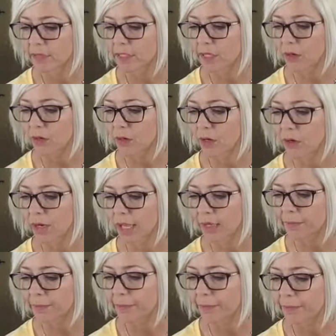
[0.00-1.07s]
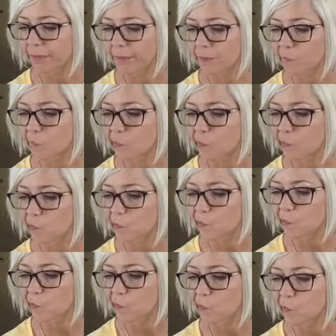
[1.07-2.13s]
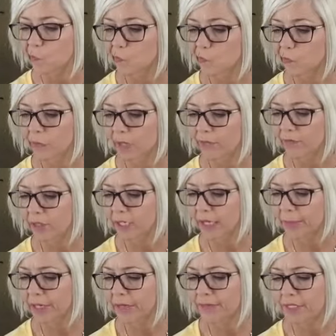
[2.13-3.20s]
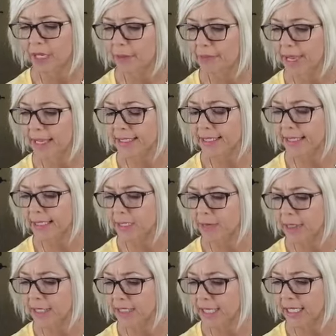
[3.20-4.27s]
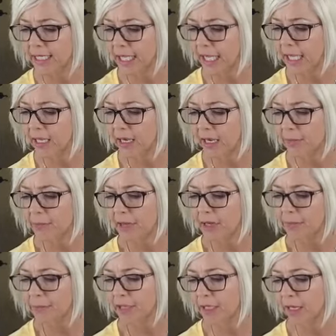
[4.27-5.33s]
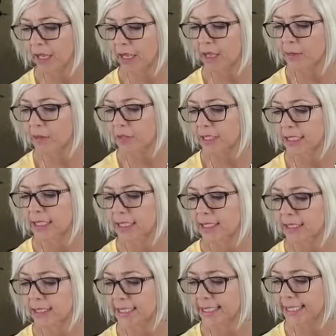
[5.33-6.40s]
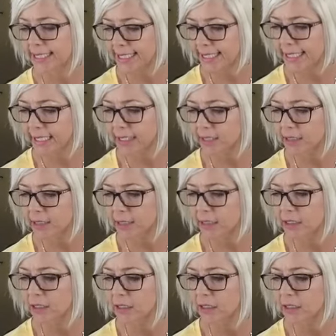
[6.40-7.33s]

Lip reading: So, okay. I feel like I'm gonna have to come back to this because I'm not being able to see it.